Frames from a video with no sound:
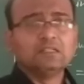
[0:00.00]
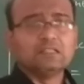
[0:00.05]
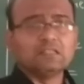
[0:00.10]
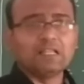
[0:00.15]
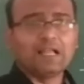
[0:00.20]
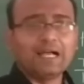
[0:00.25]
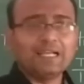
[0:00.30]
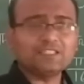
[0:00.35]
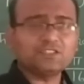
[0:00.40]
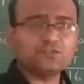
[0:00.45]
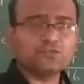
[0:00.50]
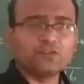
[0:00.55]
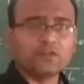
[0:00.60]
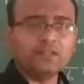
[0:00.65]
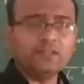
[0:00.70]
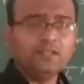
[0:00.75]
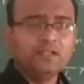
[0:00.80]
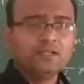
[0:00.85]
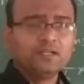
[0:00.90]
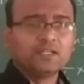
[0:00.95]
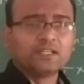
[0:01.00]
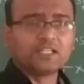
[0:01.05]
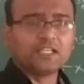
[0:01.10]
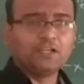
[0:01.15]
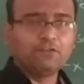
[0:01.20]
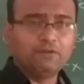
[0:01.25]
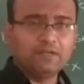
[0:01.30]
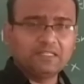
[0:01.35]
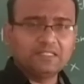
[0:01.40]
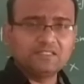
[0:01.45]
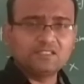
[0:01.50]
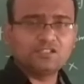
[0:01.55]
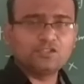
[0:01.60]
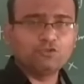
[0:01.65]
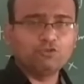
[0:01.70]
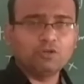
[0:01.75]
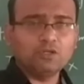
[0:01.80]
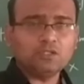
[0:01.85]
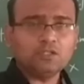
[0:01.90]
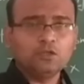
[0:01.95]
last one given is
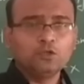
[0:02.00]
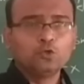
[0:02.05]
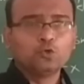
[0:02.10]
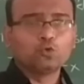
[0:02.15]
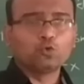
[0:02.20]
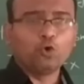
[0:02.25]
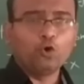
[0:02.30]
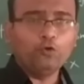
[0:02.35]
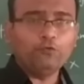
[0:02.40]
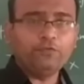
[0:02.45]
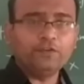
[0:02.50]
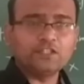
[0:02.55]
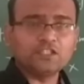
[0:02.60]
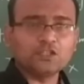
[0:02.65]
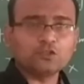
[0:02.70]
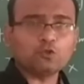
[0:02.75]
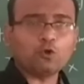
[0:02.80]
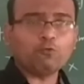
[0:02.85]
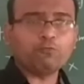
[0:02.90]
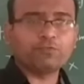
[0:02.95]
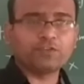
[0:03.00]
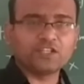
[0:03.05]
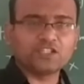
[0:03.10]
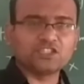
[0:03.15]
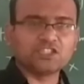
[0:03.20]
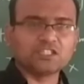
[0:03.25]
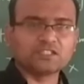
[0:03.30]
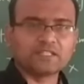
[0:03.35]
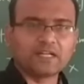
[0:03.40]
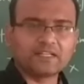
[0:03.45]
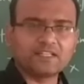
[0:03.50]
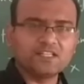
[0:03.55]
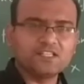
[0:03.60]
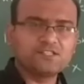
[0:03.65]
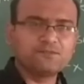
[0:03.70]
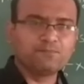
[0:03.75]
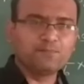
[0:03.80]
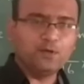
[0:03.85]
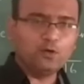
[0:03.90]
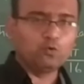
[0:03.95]
your coefficient of friction, that
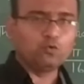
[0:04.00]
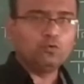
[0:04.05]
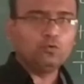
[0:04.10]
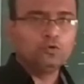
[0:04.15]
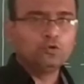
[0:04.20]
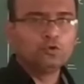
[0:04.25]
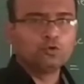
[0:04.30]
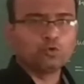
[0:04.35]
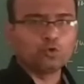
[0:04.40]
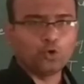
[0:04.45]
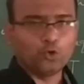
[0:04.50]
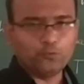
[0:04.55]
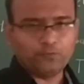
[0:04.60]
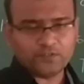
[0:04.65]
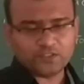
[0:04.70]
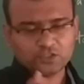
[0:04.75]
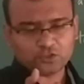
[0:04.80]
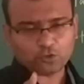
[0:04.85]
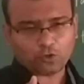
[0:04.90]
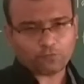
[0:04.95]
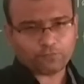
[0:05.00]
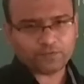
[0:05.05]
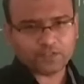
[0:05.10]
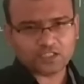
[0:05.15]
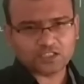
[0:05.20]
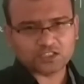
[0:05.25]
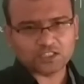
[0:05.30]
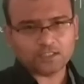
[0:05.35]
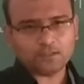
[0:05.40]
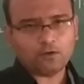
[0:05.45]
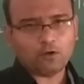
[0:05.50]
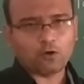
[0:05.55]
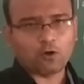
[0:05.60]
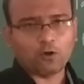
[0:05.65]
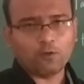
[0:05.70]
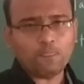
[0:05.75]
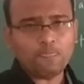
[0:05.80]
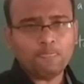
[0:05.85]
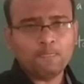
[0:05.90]
is mu, coefficient of friction on